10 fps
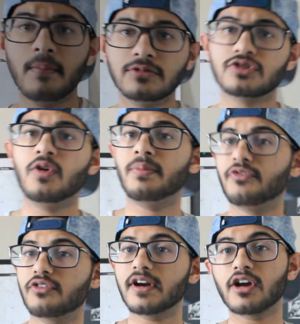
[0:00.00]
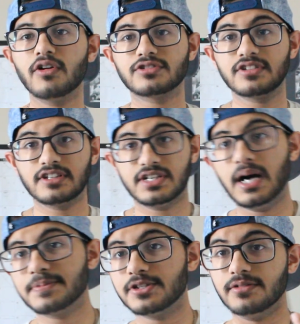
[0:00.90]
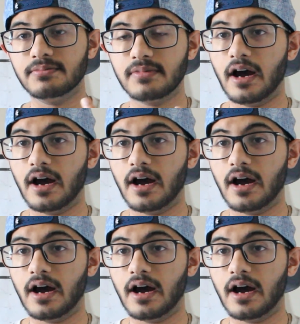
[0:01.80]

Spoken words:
So before I go to the top 2,